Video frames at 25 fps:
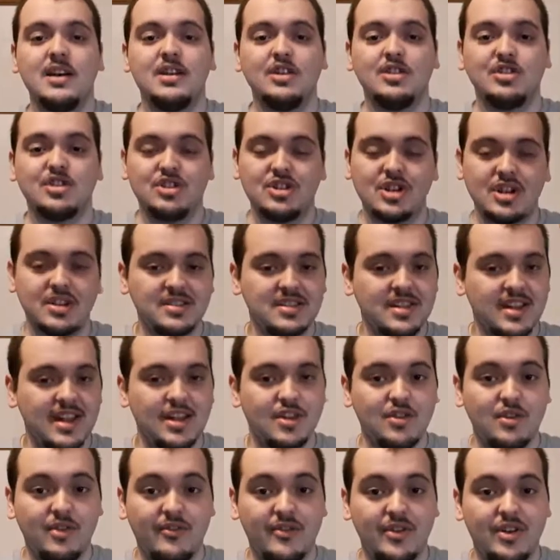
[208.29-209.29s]
just to get
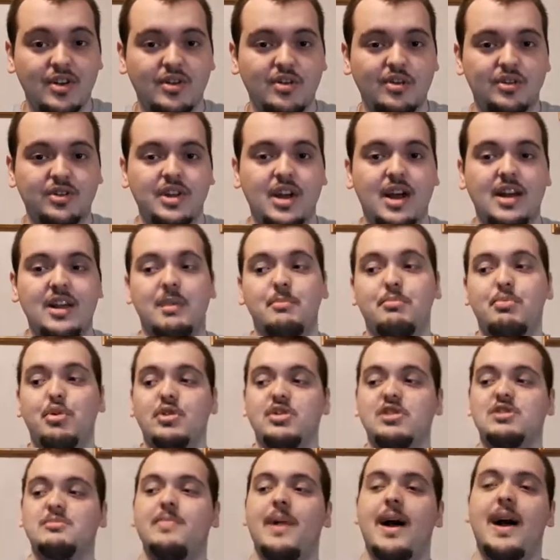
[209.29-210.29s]
your vehicle done and
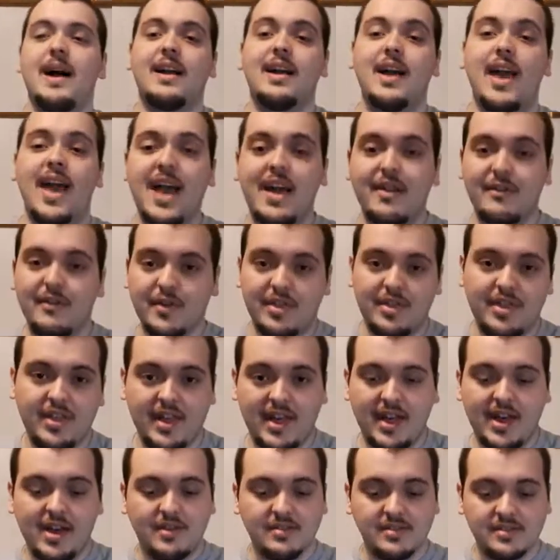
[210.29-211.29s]
push back everything
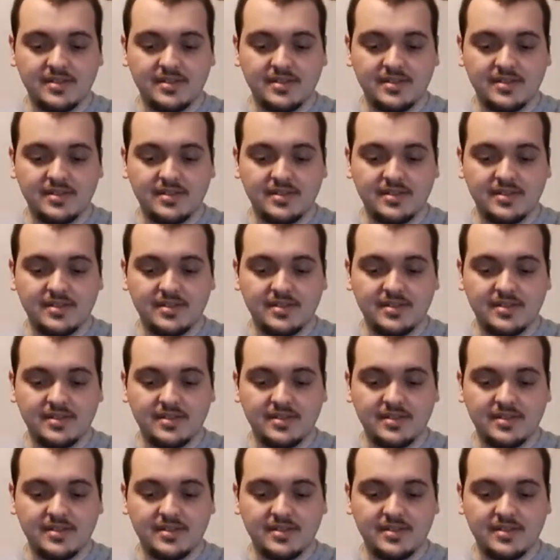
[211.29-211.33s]
else.